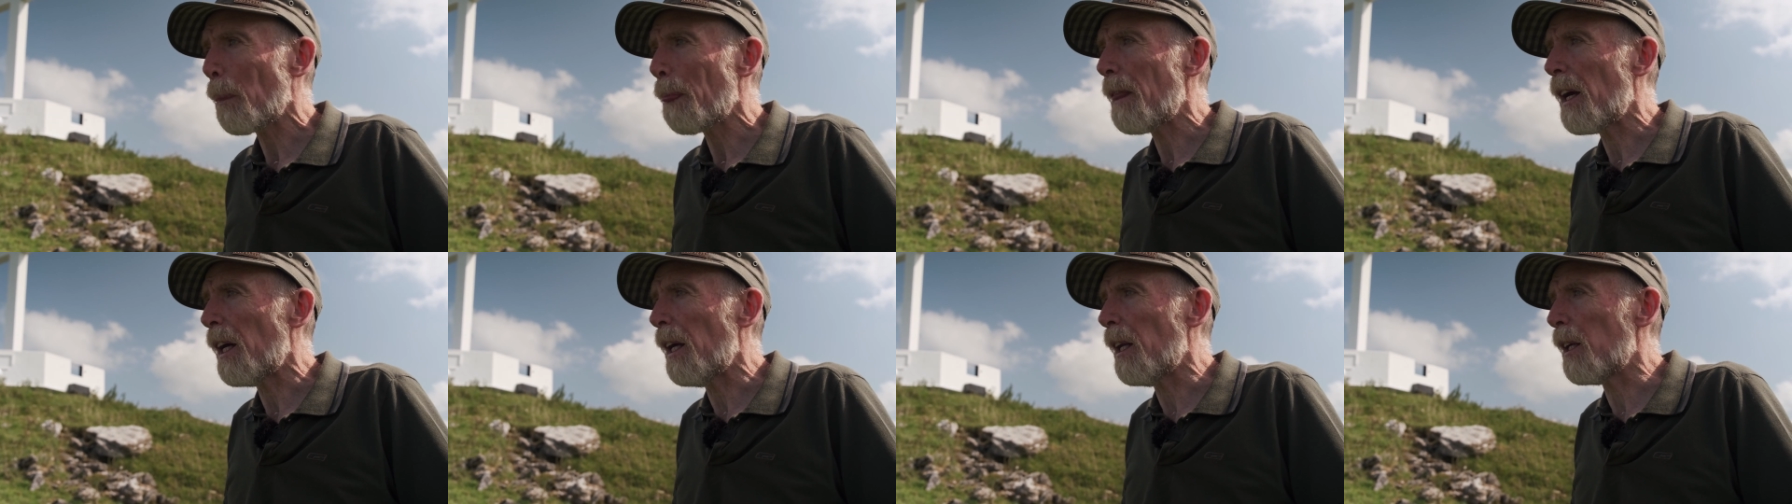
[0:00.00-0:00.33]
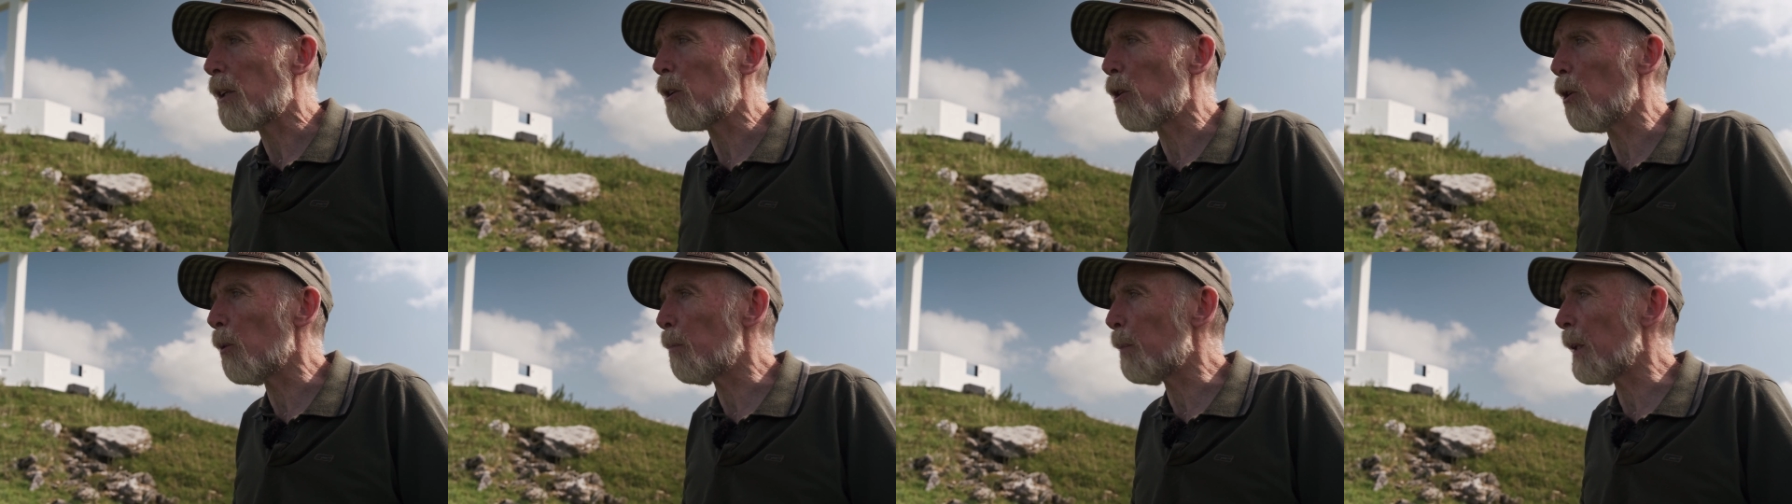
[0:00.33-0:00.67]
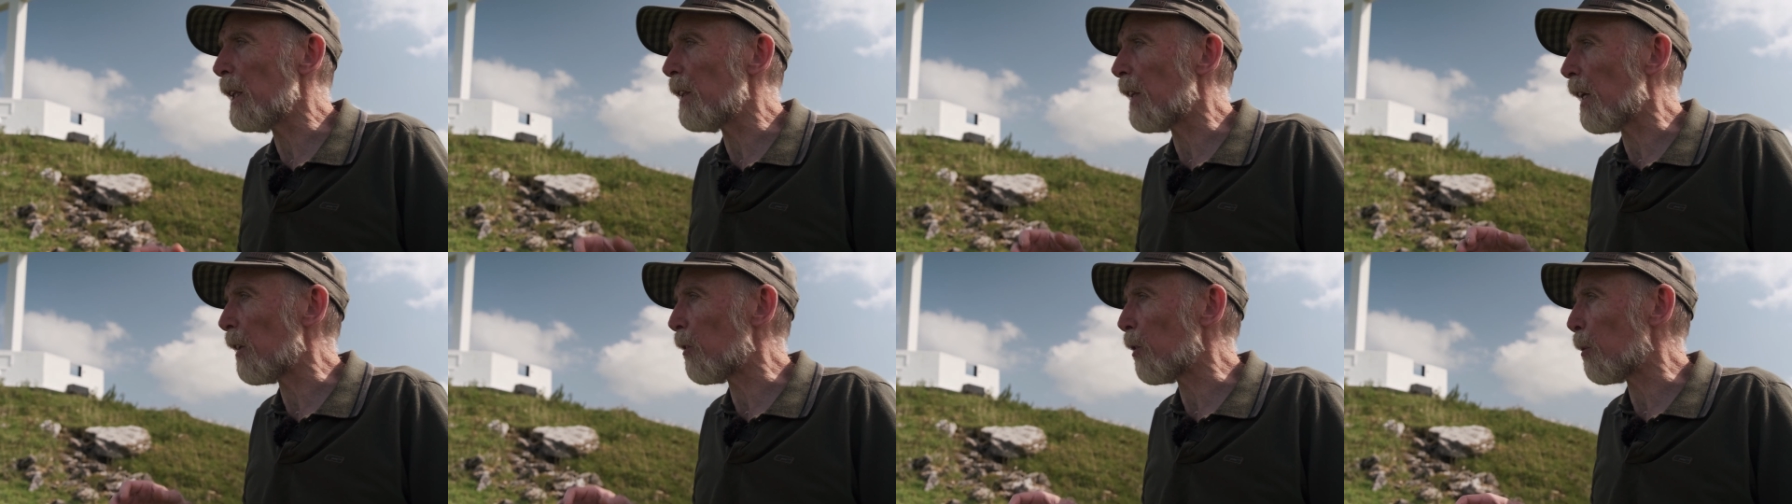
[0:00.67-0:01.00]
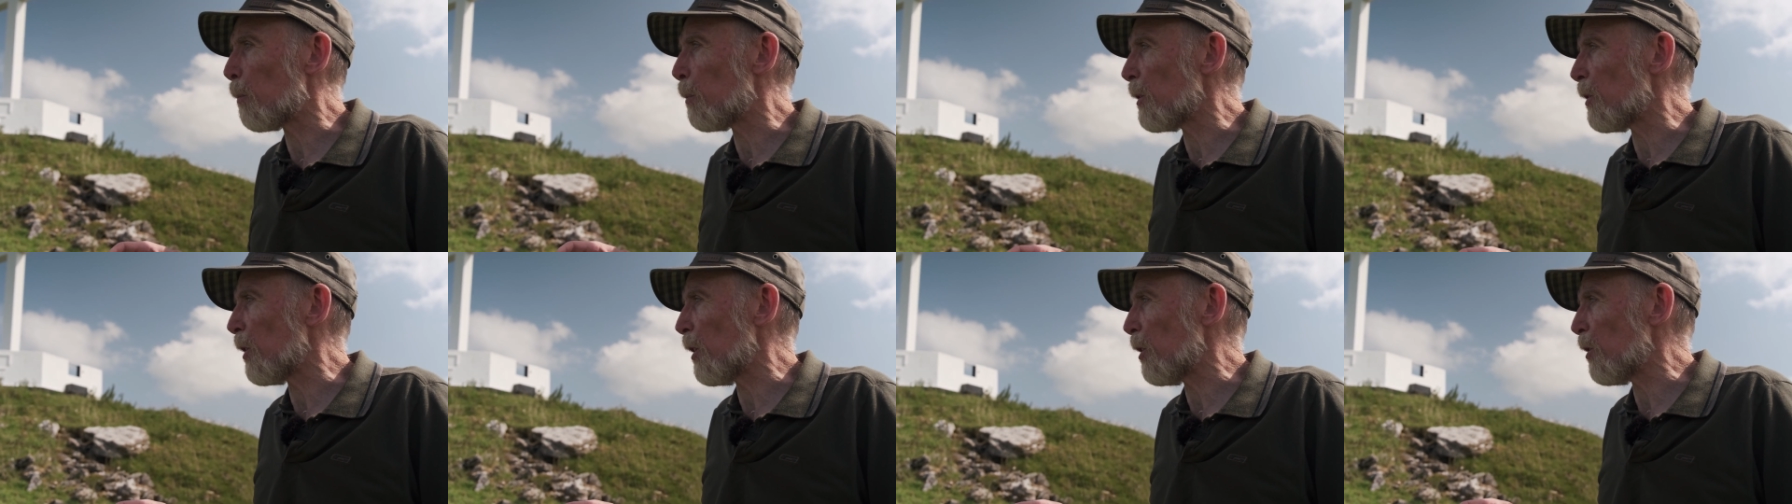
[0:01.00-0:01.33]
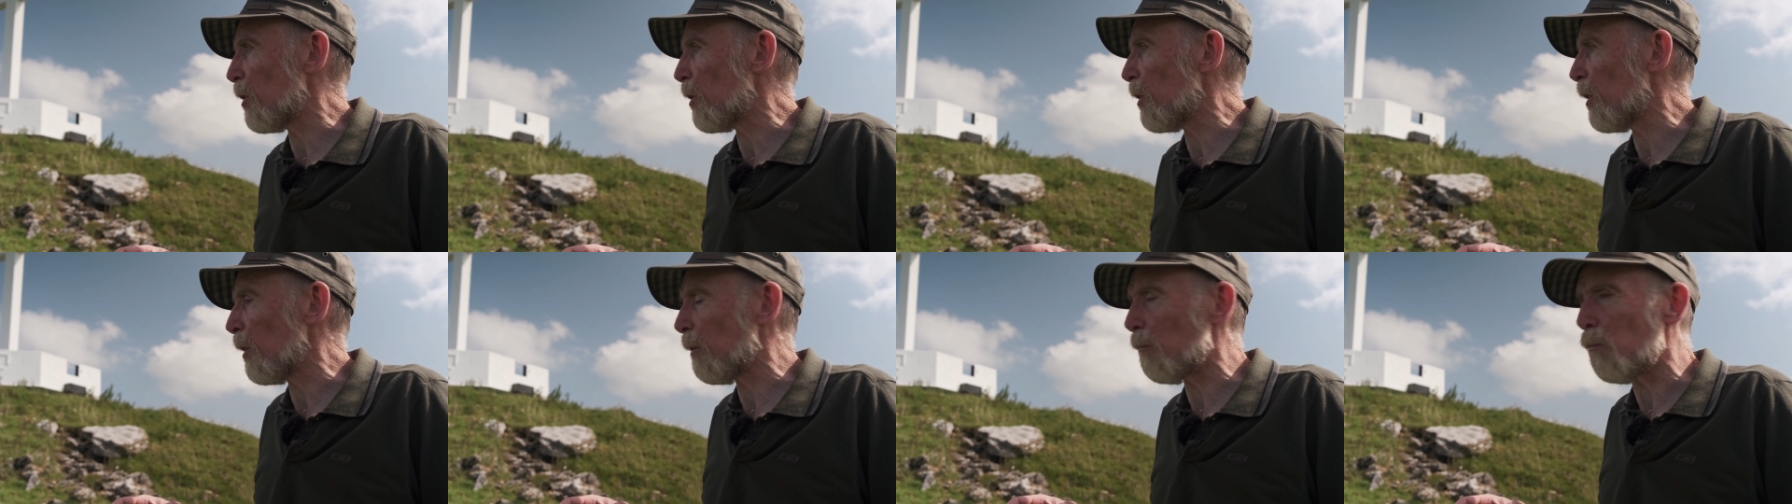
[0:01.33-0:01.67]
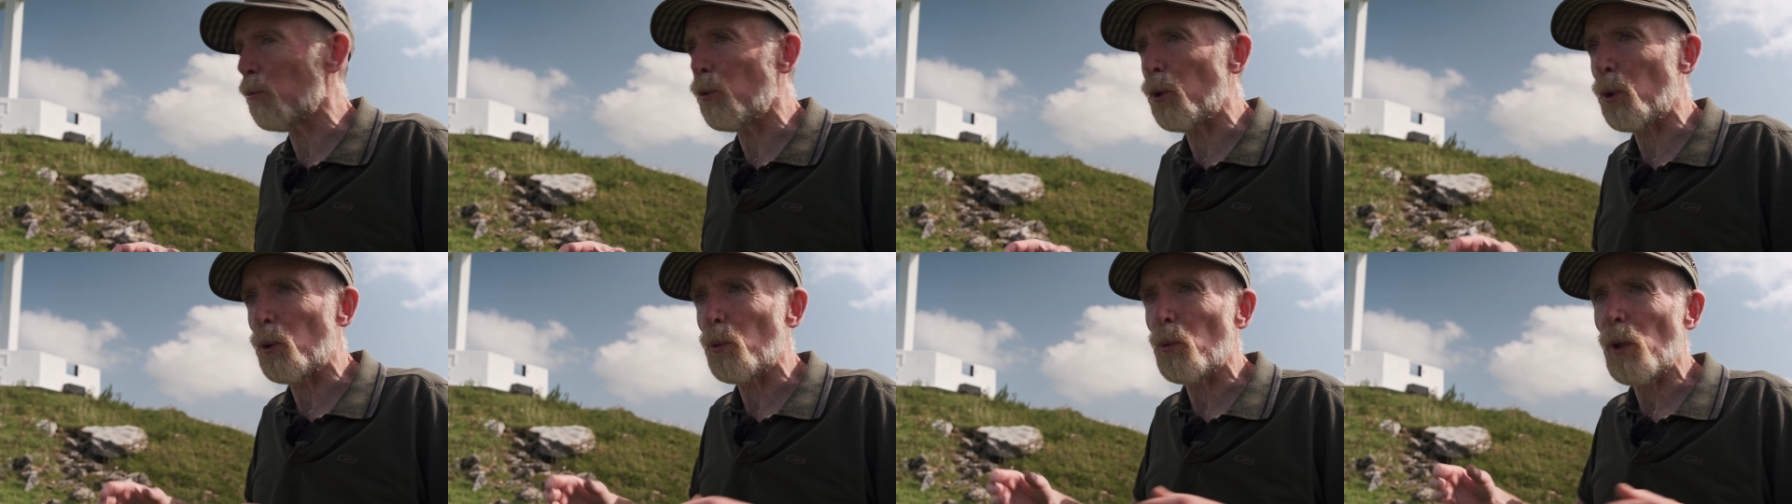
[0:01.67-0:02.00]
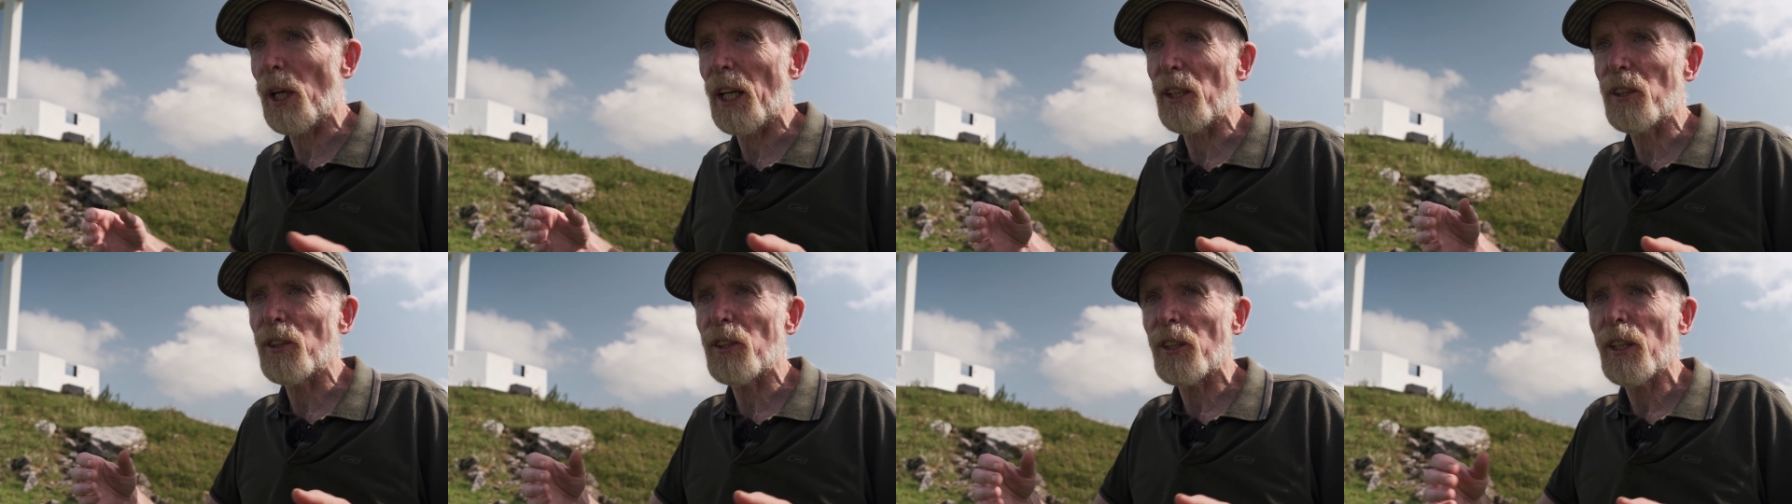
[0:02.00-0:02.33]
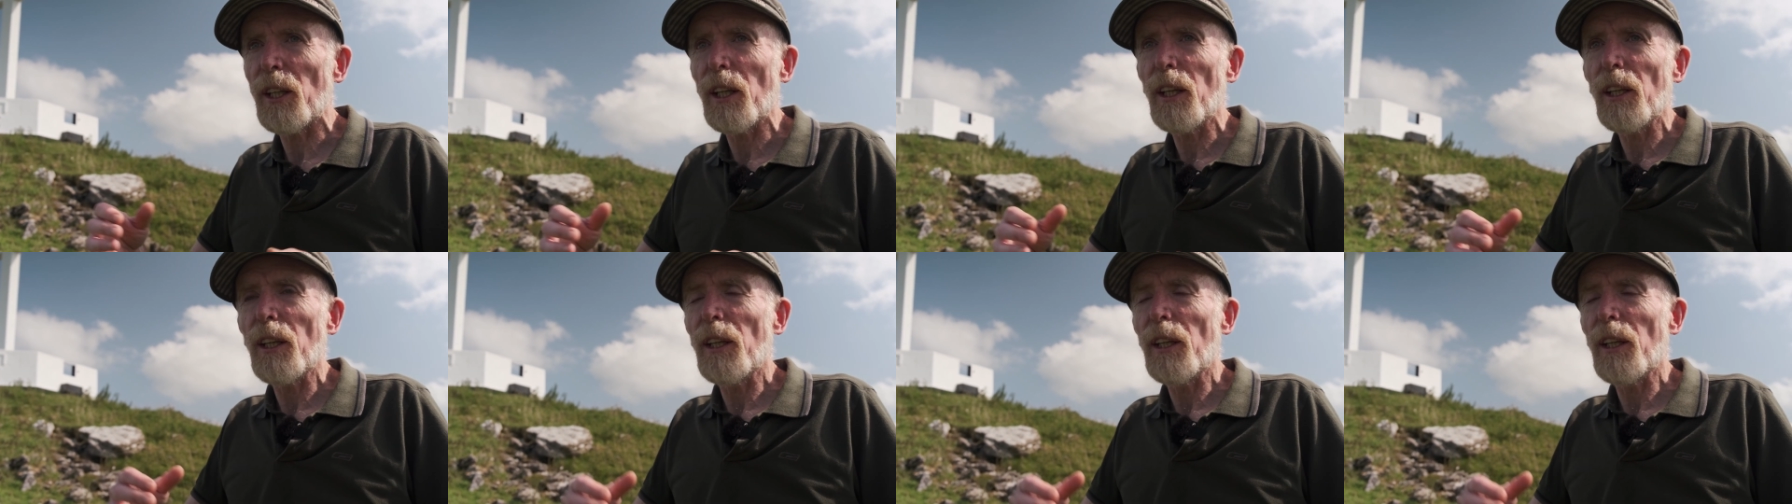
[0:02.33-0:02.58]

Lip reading: And it could be that they're positioned in routeways,